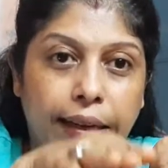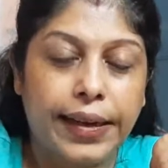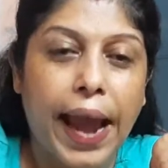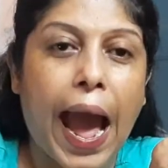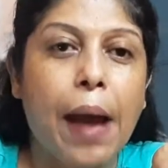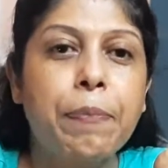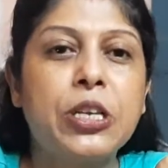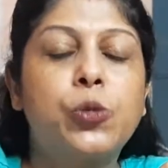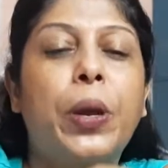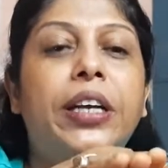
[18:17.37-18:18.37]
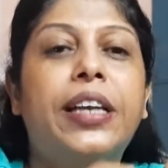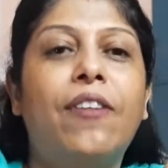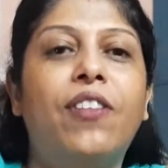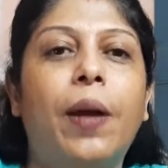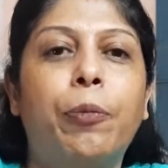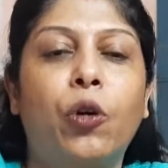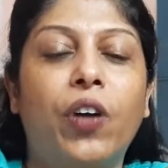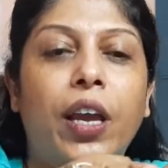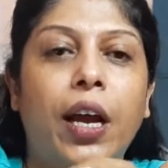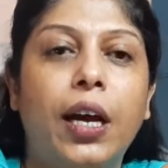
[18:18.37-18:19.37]
gap is being developed
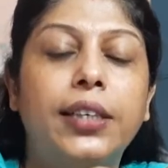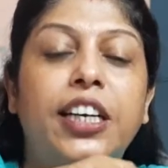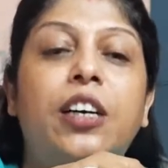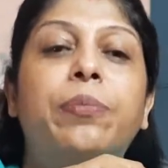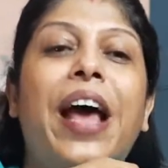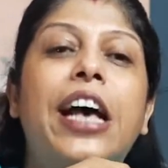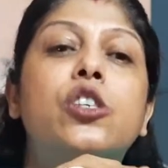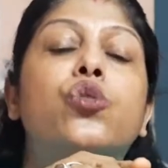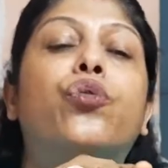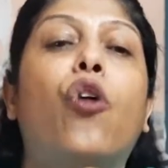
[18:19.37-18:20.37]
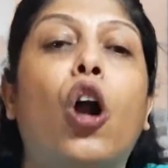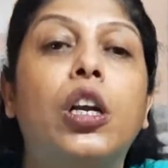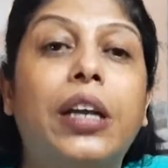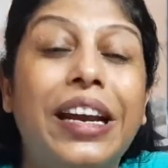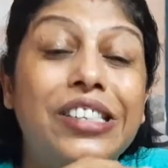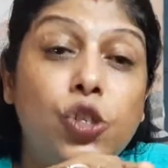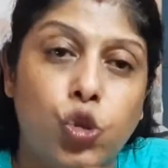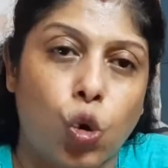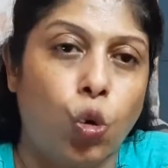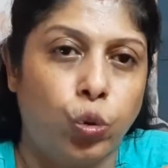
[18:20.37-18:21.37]
over here termed as faulted
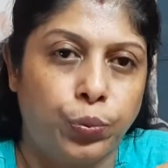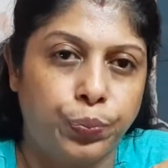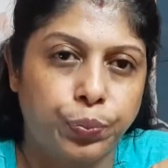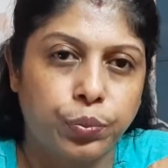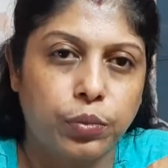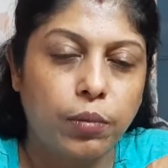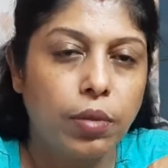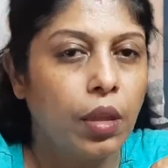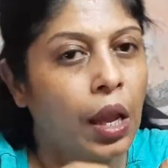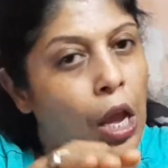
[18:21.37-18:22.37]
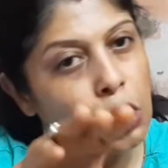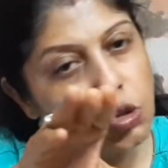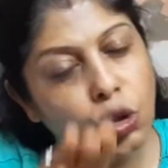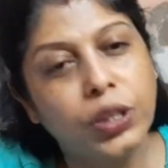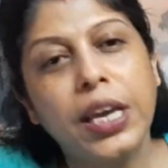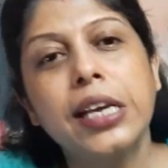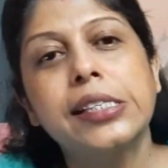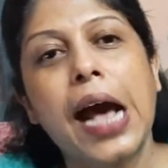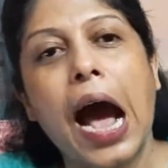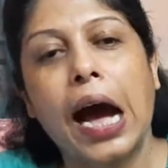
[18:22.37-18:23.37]
zone. So these
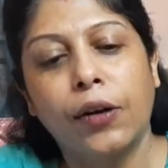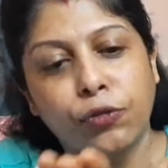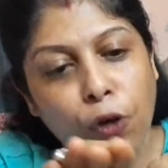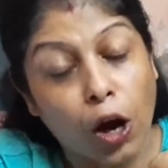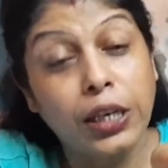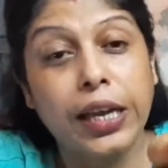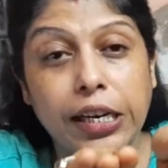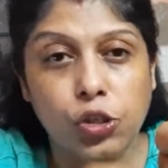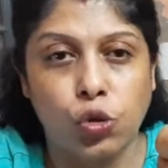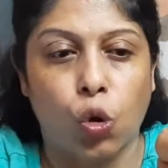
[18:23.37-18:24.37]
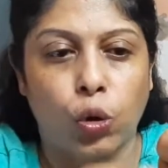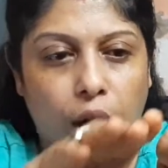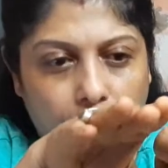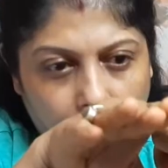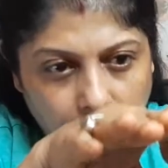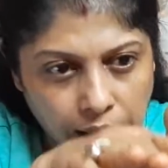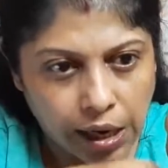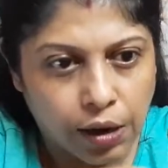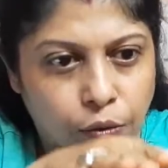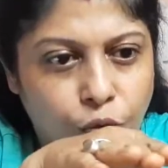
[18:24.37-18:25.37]
are faulted zone.
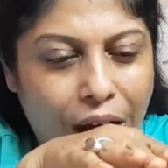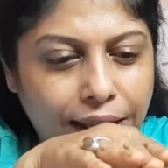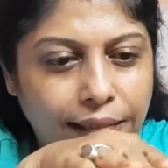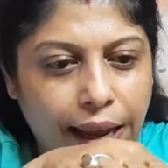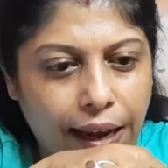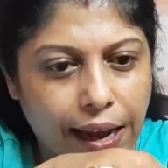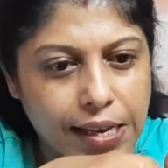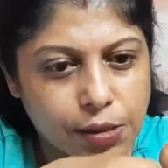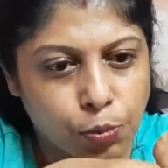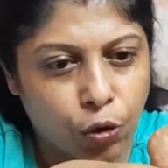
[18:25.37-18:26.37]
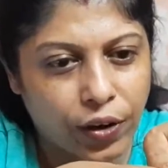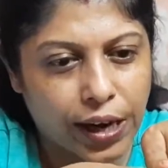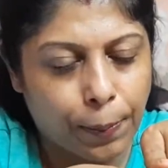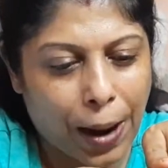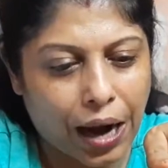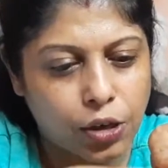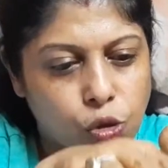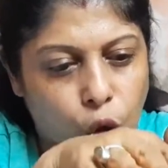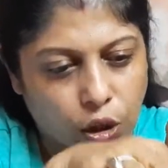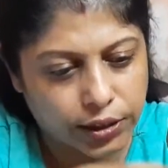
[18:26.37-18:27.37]
One thing is moving apart,
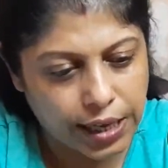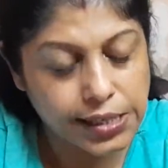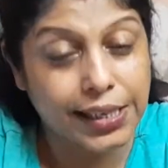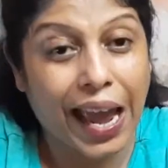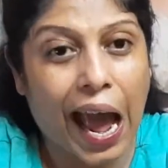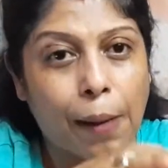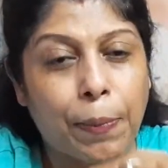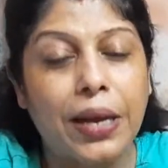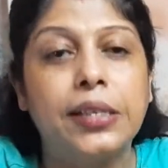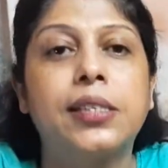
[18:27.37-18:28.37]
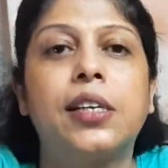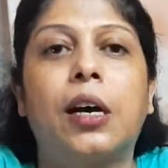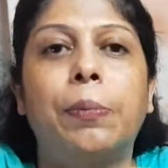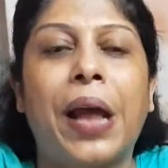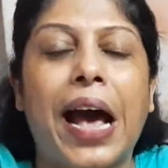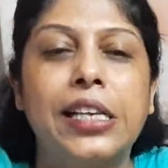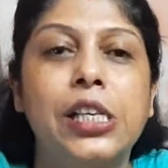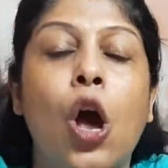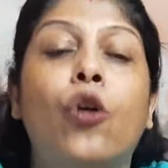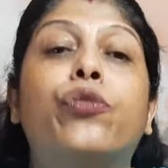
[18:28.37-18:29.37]
so this gap is termed as
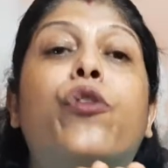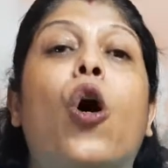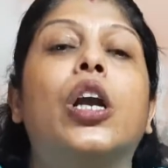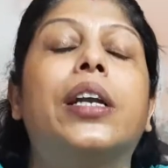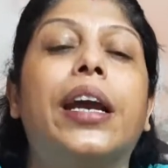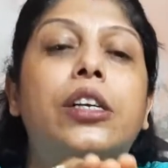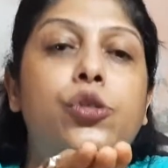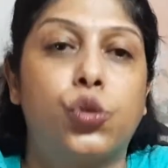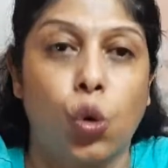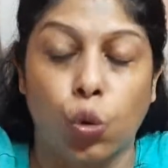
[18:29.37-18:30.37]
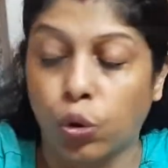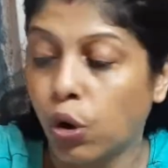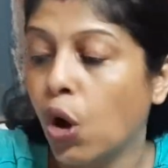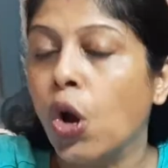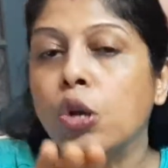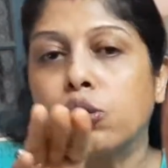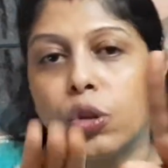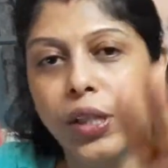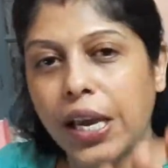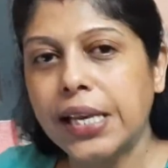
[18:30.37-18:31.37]
faulted zone. So
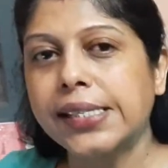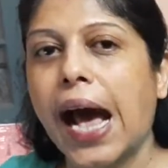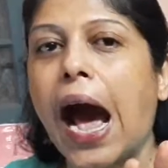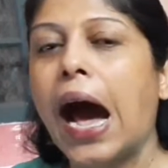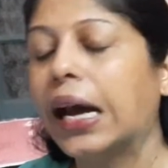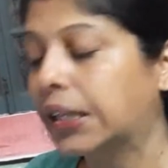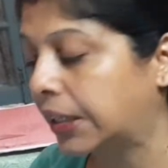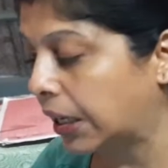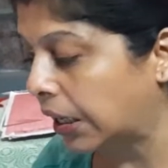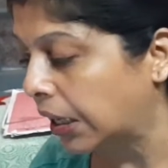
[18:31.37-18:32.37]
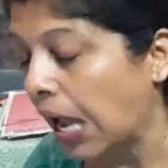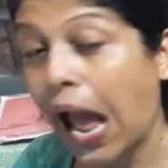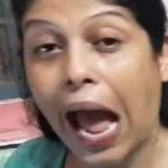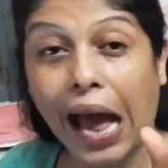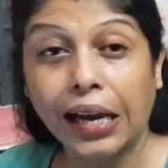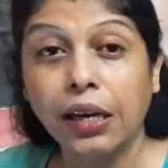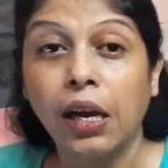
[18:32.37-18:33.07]
these are the, and